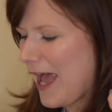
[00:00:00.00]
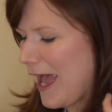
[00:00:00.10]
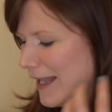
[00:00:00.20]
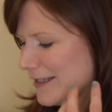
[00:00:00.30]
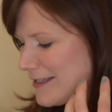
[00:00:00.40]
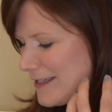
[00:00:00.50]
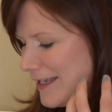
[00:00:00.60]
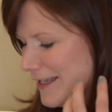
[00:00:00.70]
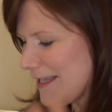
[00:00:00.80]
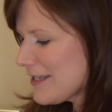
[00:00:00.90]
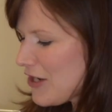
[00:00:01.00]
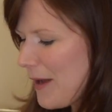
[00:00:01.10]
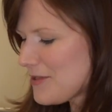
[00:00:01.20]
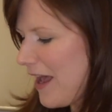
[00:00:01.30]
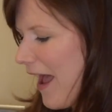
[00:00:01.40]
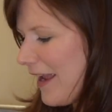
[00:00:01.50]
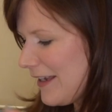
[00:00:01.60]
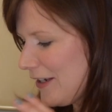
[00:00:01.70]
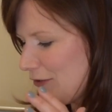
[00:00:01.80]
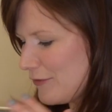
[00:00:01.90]
And this chapter I
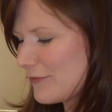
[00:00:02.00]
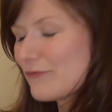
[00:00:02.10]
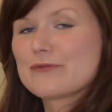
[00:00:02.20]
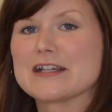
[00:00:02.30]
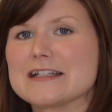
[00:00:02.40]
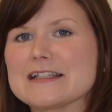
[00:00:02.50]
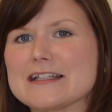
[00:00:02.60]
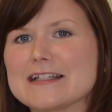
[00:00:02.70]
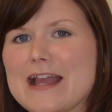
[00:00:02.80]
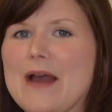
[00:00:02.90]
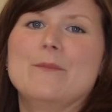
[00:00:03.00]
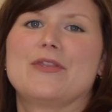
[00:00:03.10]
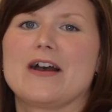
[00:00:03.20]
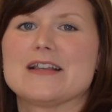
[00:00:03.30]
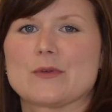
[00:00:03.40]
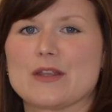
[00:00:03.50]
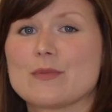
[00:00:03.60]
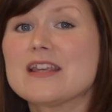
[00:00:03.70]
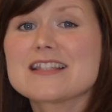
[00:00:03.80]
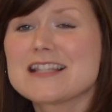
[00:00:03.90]
can really empathize with
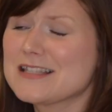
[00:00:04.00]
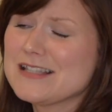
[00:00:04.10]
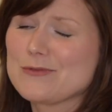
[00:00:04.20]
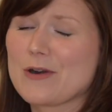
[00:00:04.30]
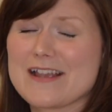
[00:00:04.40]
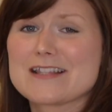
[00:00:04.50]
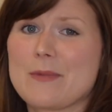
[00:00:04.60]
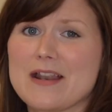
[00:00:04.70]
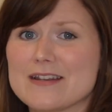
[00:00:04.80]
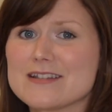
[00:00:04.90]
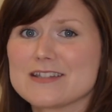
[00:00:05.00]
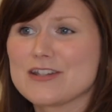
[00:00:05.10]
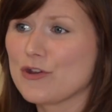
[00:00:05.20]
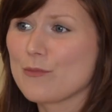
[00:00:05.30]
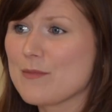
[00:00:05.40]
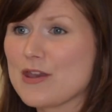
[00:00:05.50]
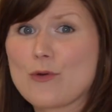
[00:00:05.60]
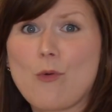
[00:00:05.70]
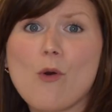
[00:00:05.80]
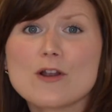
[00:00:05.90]
because this is what I spend, you know, maybe a
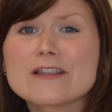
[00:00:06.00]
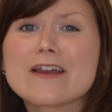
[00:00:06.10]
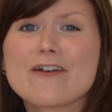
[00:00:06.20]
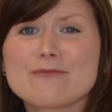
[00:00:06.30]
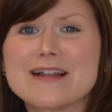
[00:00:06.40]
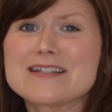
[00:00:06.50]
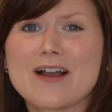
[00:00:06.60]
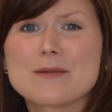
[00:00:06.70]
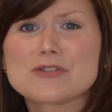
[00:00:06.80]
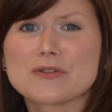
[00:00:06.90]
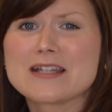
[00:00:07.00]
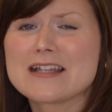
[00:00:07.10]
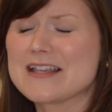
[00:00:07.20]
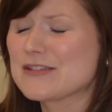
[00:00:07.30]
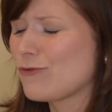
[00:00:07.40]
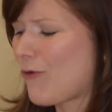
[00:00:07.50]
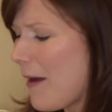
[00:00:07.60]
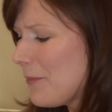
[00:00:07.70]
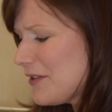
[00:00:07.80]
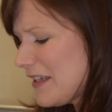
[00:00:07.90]
quarter of my time doing is
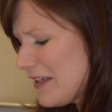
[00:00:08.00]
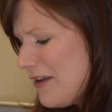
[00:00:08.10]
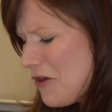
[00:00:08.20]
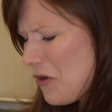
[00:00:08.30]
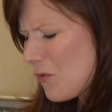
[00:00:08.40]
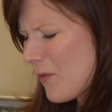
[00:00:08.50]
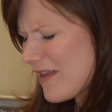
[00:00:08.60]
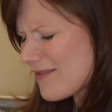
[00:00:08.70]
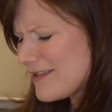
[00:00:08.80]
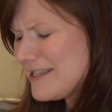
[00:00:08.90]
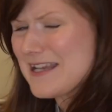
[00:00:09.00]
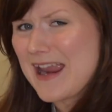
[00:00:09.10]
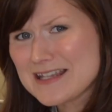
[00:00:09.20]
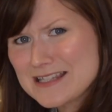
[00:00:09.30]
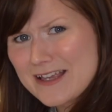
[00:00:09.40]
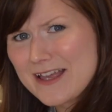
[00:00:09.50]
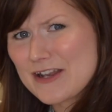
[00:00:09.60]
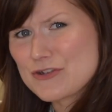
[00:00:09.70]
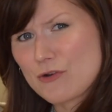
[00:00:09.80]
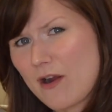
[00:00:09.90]
grappling with data
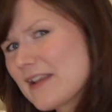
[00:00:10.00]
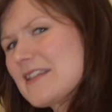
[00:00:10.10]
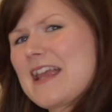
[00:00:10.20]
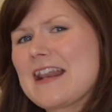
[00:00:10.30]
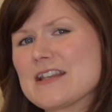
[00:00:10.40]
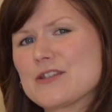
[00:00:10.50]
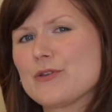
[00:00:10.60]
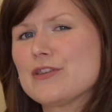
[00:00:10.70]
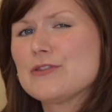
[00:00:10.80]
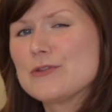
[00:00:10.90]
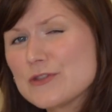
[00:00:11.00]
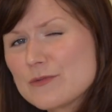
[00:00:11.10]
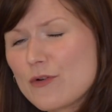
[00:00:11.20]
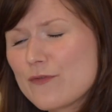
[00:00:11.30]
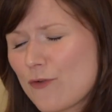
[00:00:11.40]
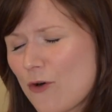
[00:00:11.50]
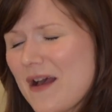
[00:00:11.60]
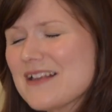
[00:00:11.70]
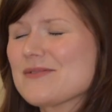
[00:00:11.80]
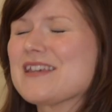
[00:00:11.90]
and trying to get it into a usable
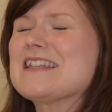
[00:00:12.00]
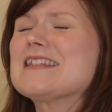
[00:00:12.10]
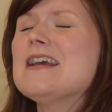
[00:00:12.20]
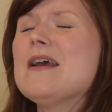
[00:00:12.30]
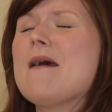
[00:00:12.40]
format. So it is